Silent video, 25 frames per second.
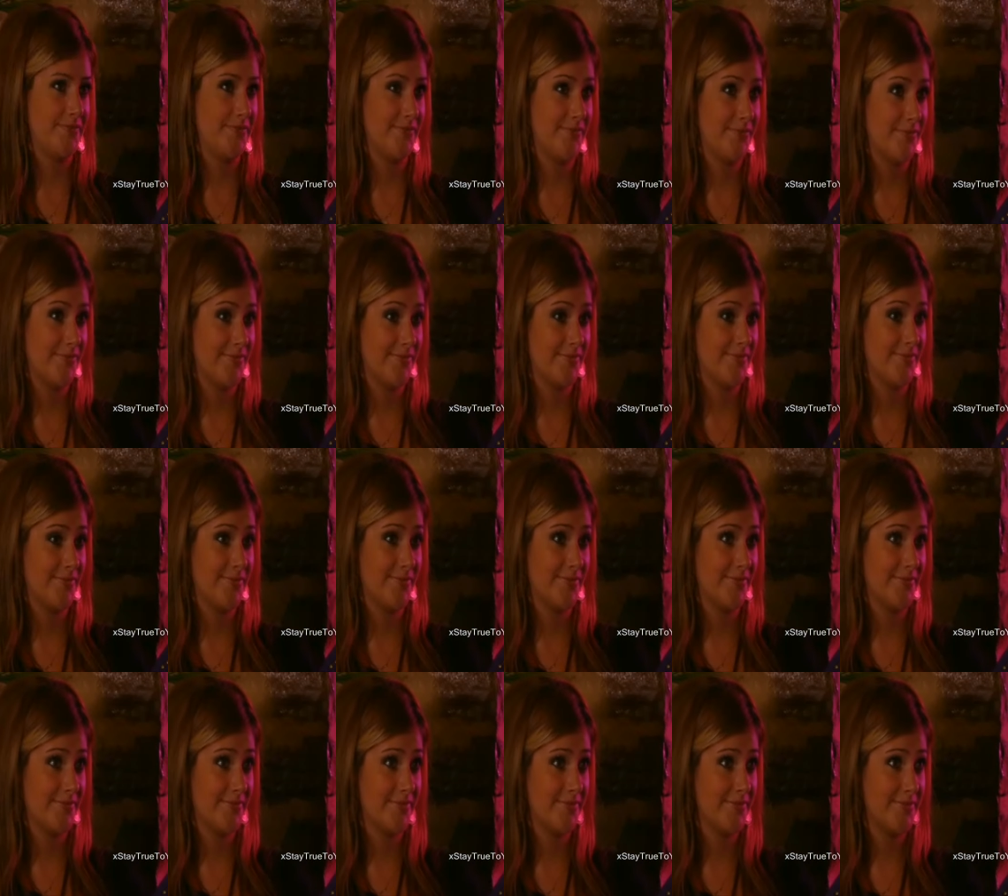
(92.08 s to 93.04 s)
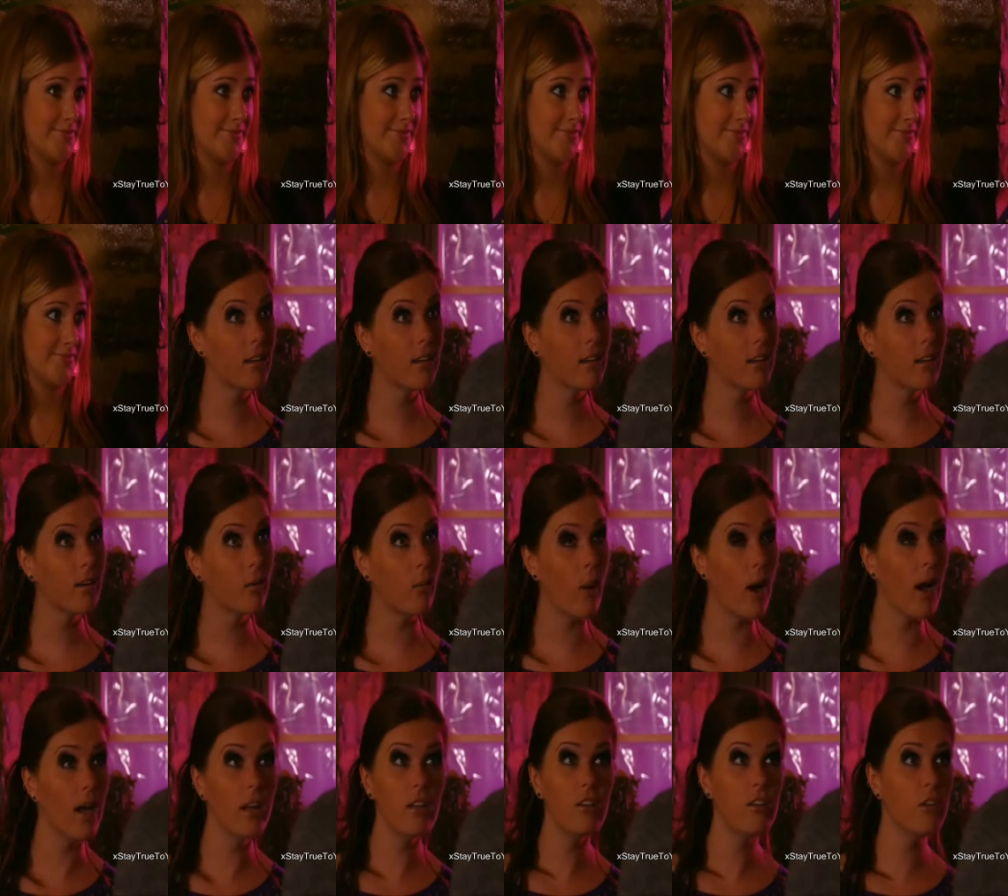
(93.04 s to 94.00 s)
out? Really?
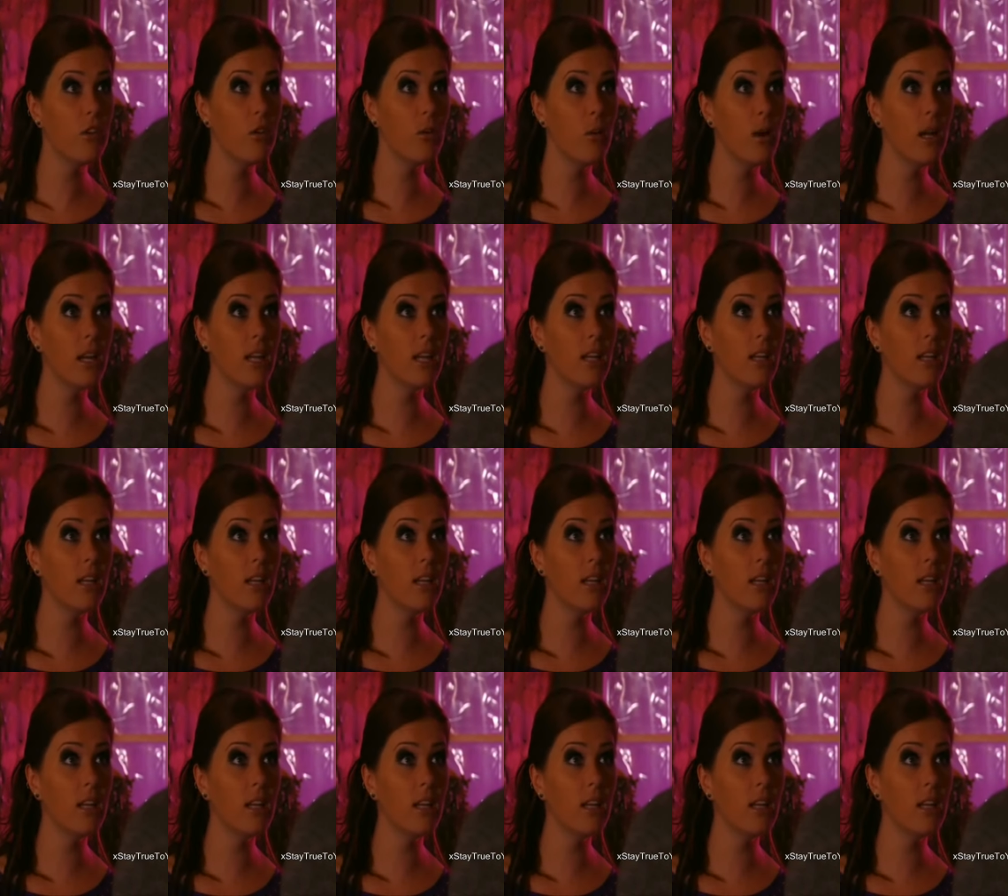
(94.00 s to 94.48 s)
Why? Do you know